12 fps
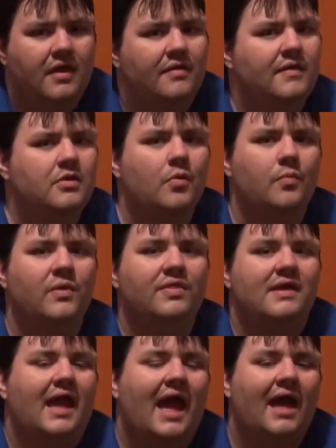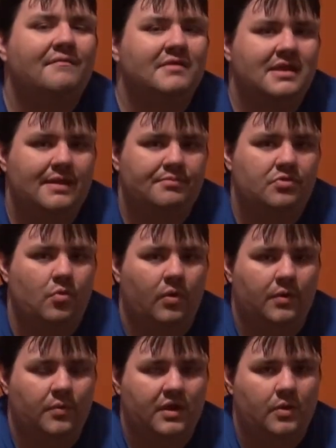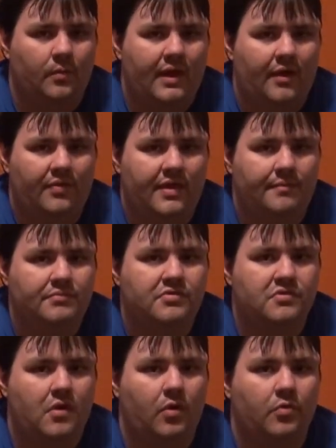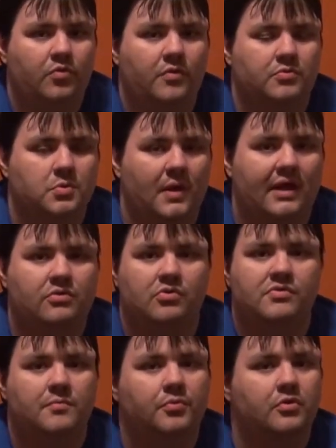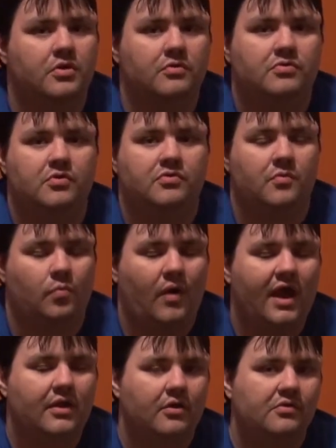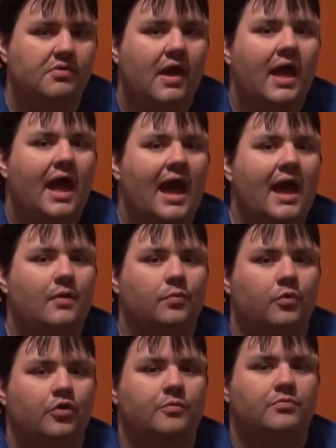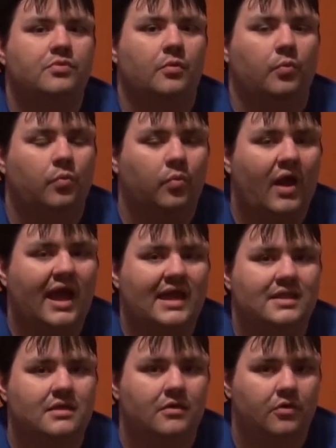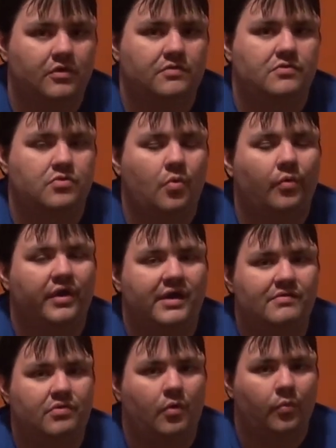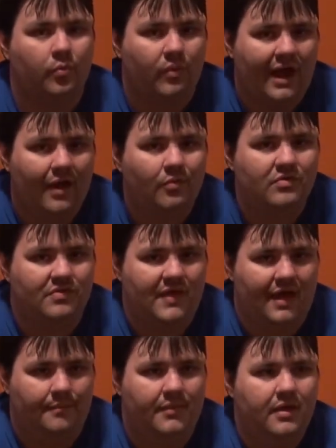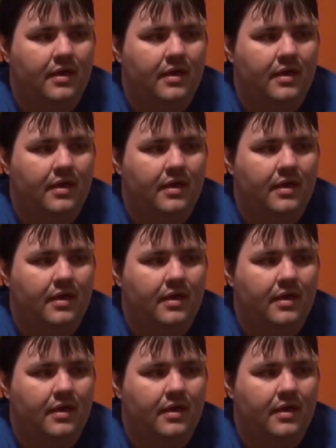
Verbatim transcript: They don't really have a deep story written around them, so the directors and producers and writers had room to write good stories around them